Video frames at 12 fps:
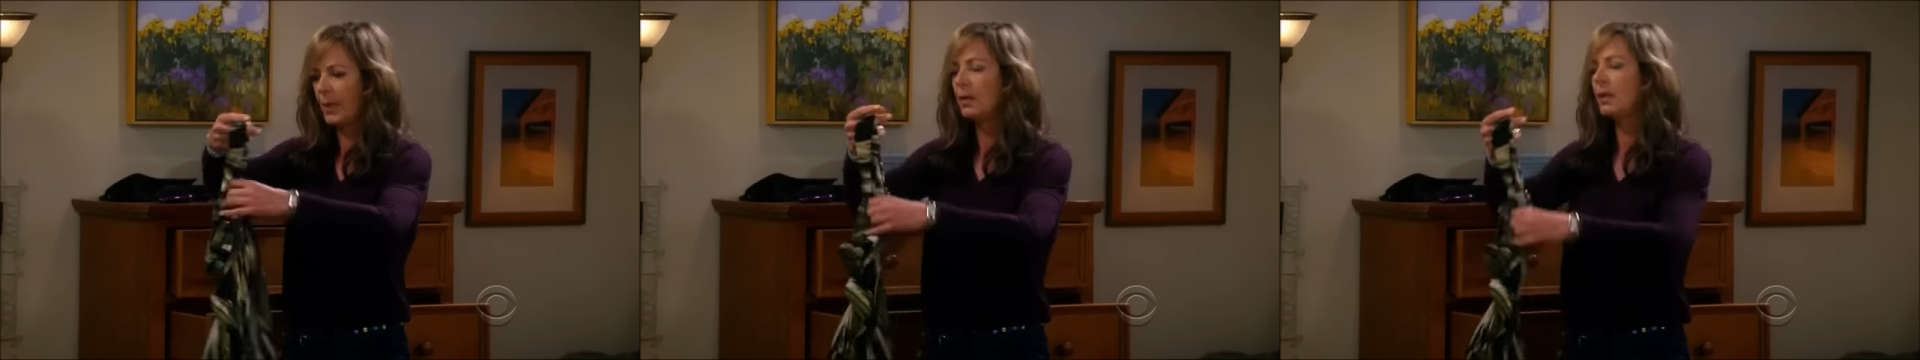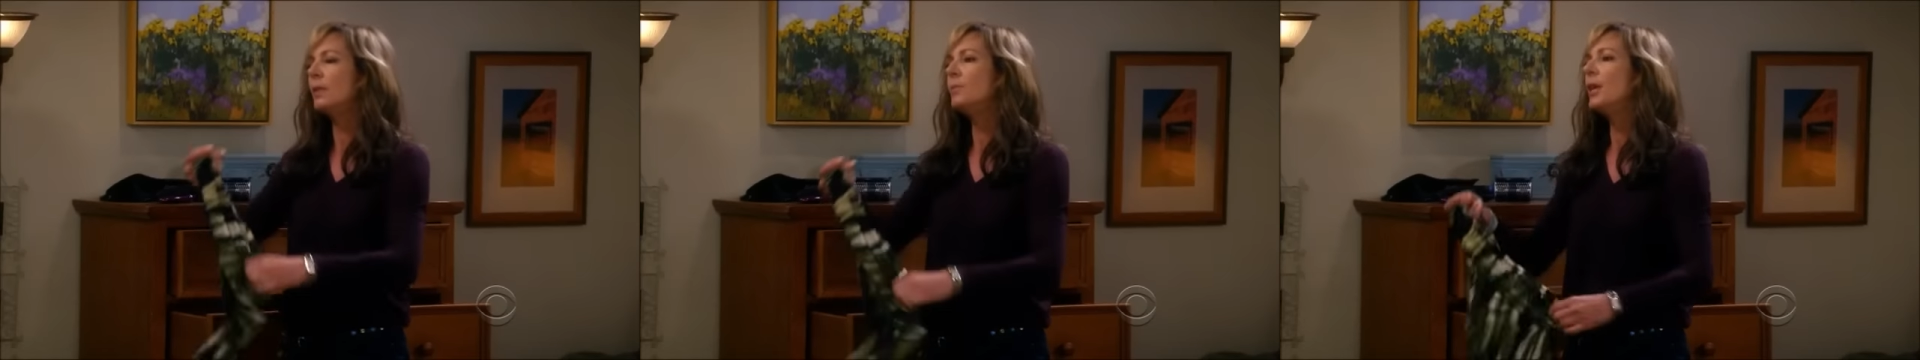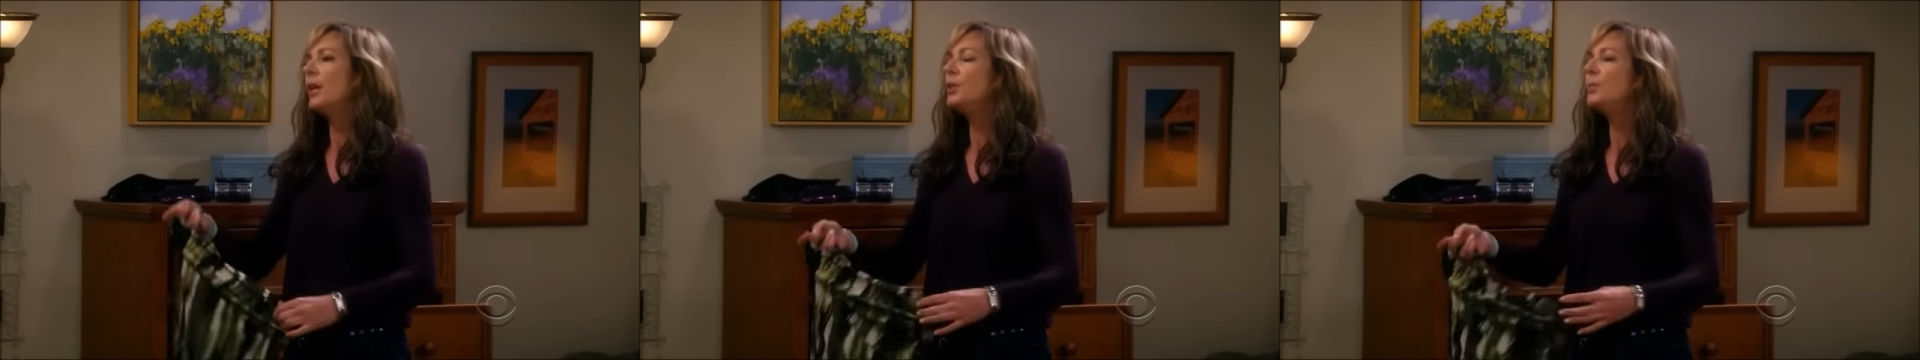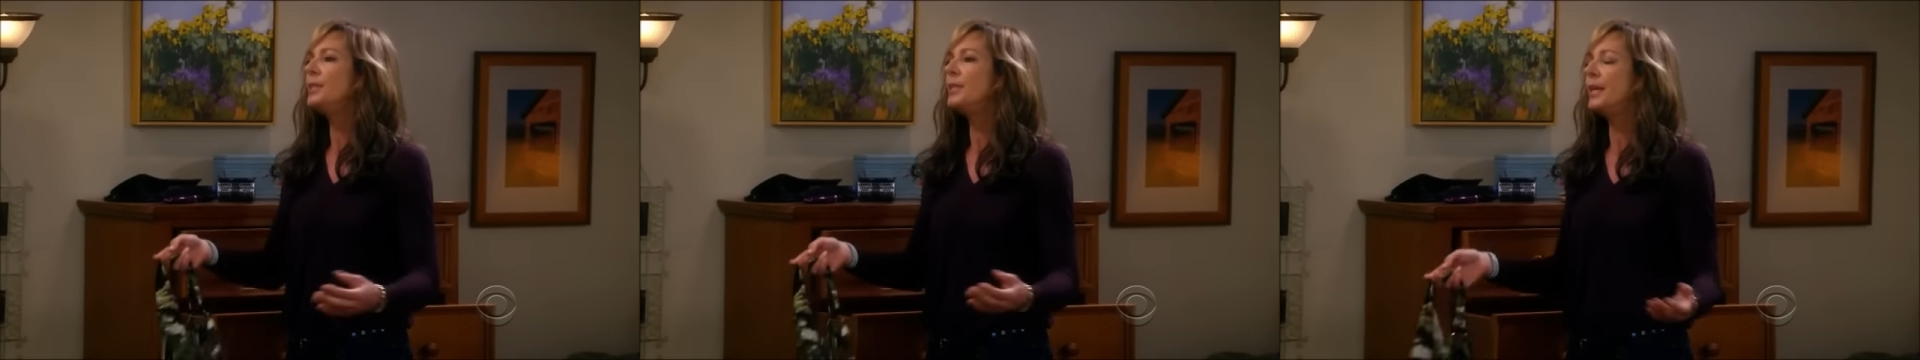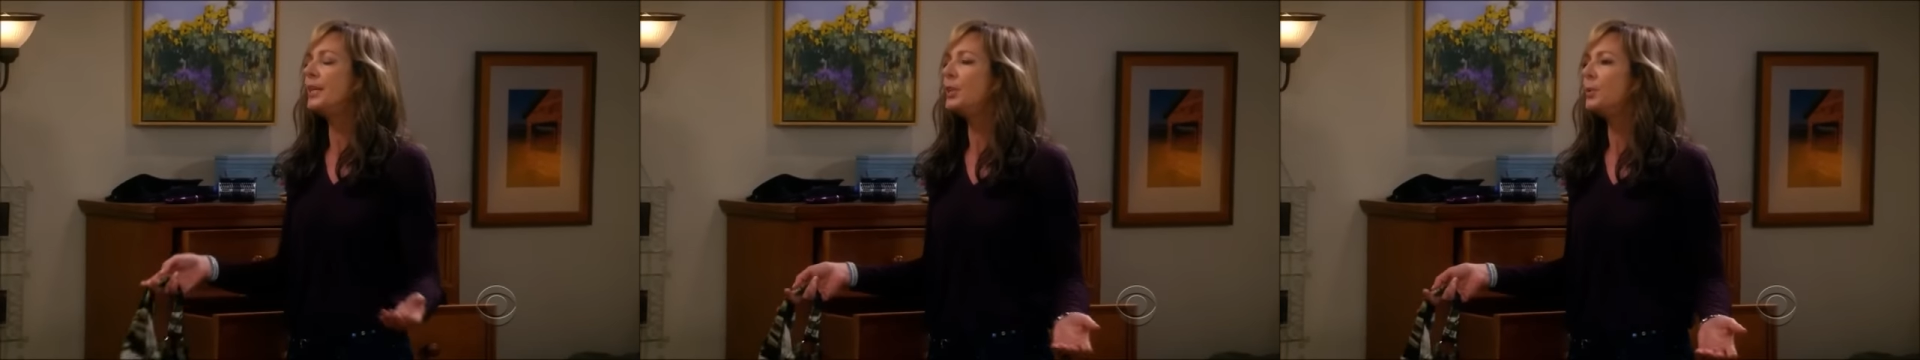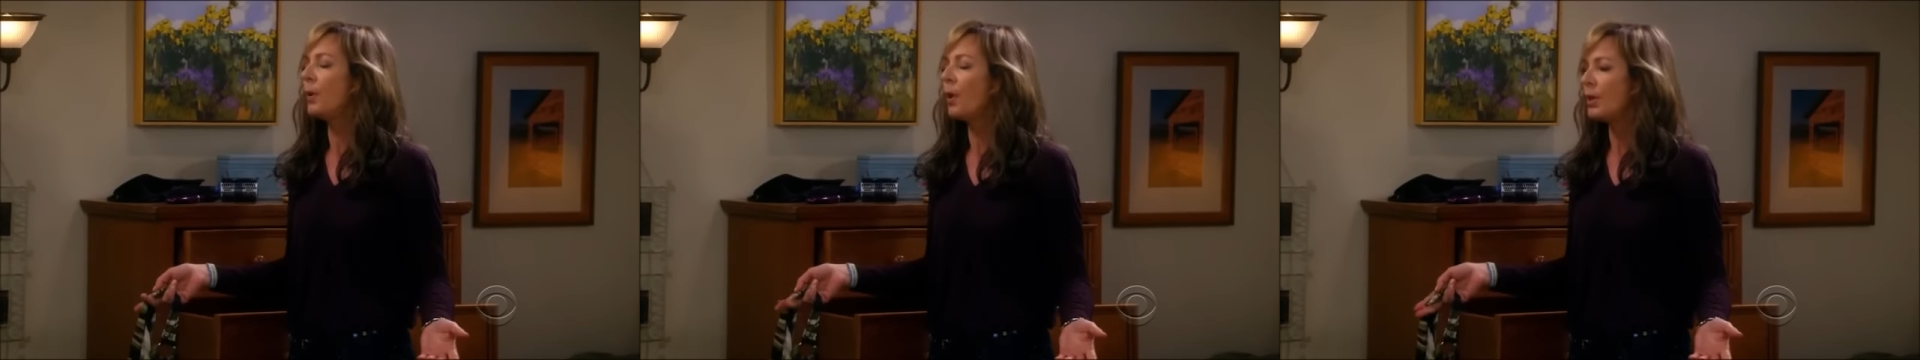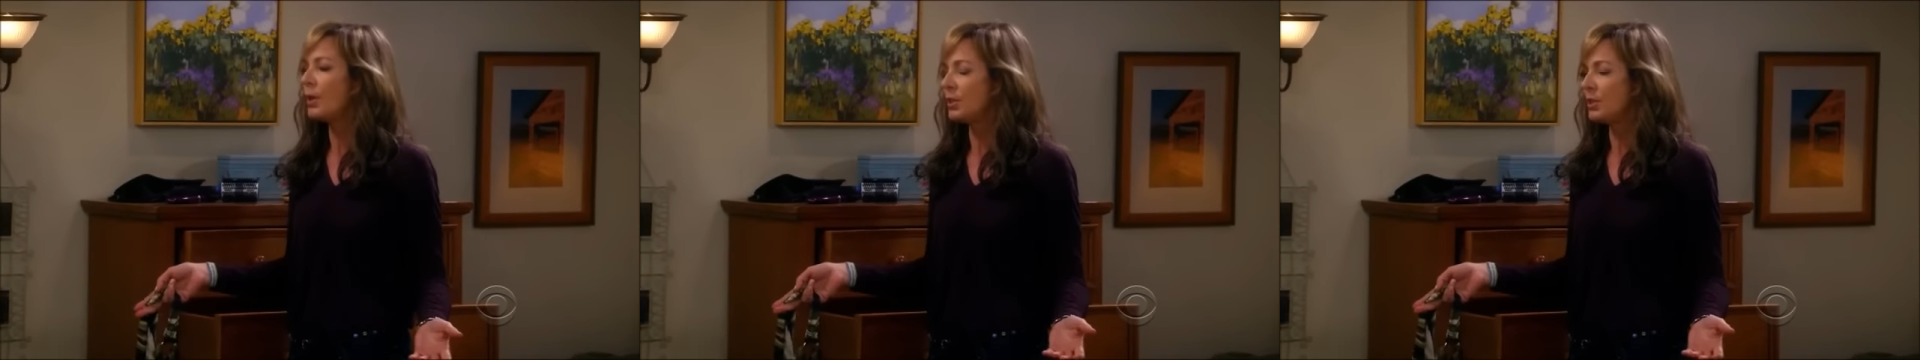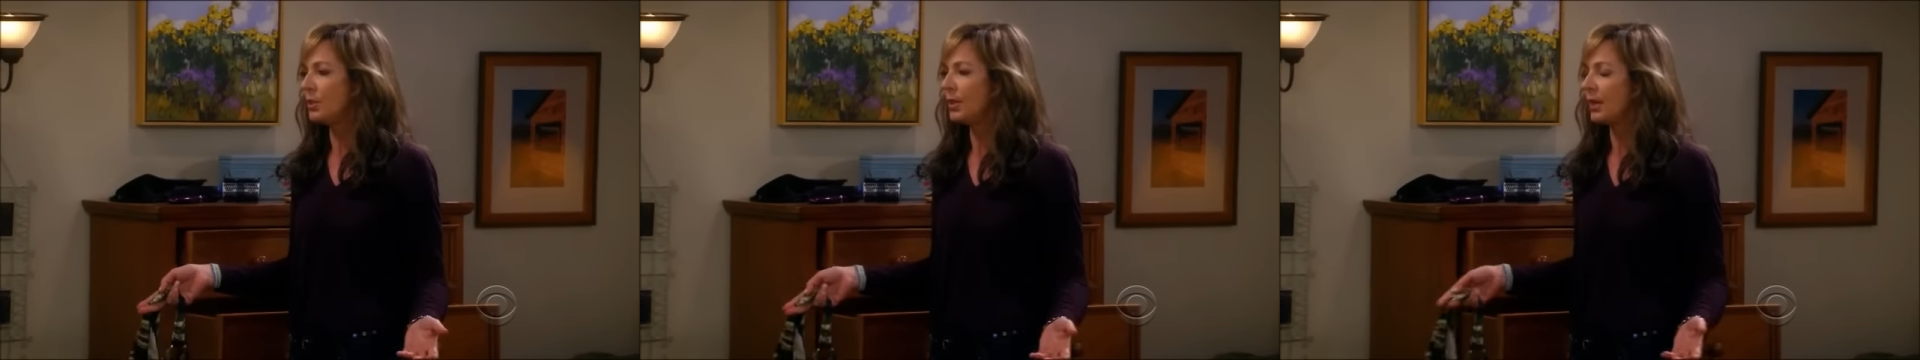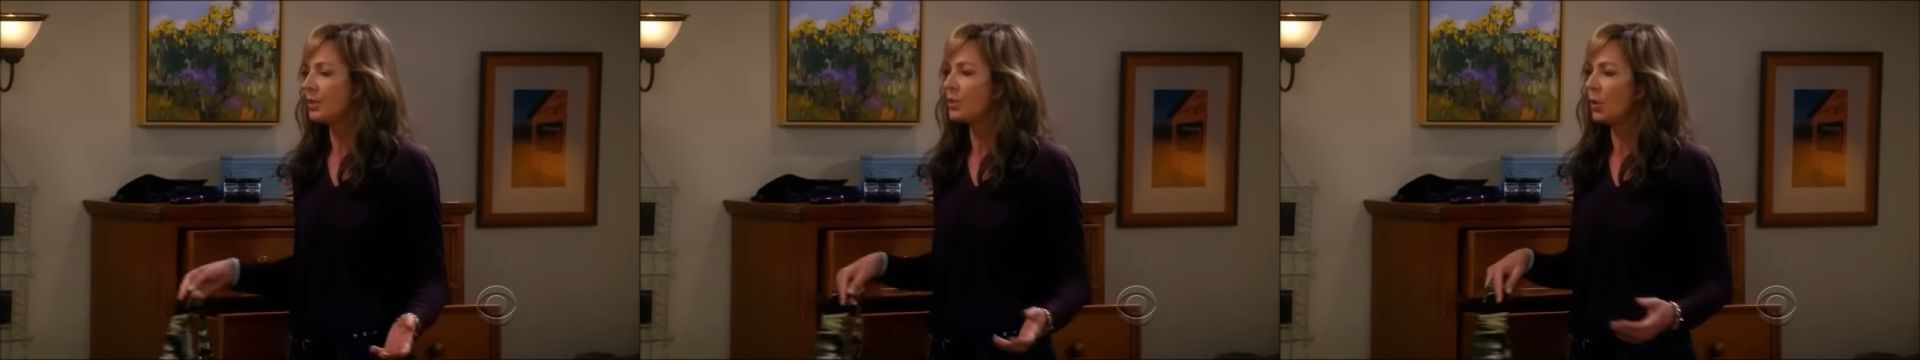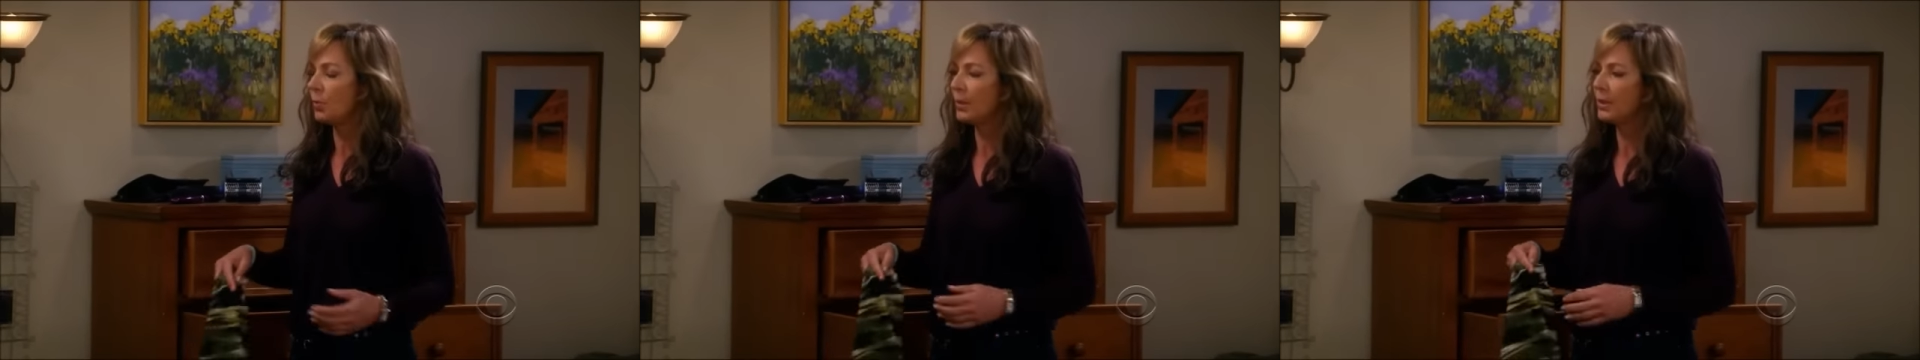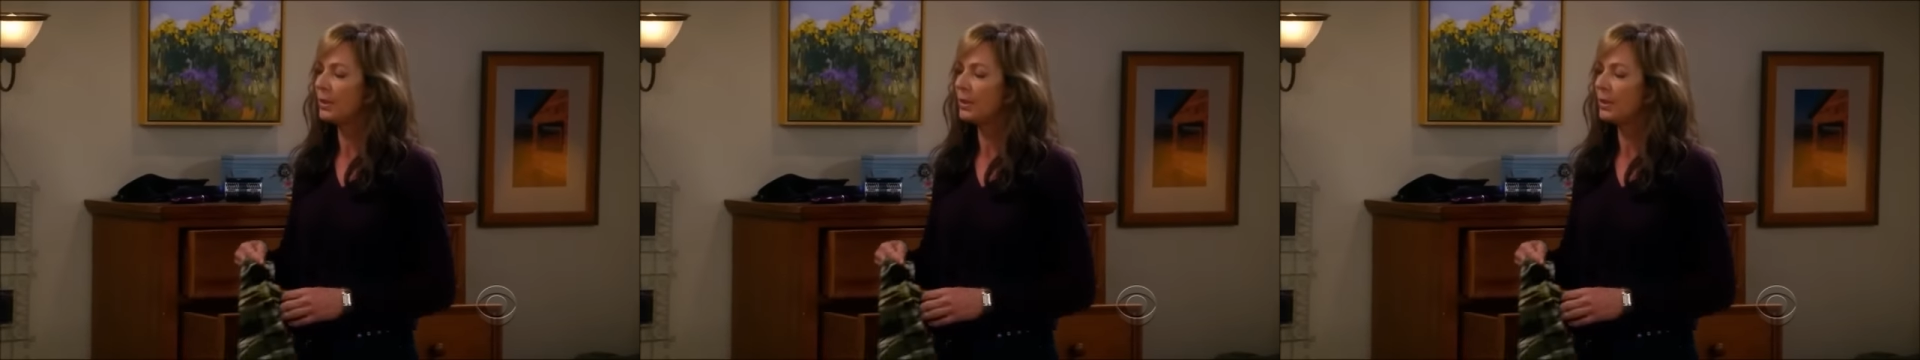Come on, you've been dating your boss since you got sober.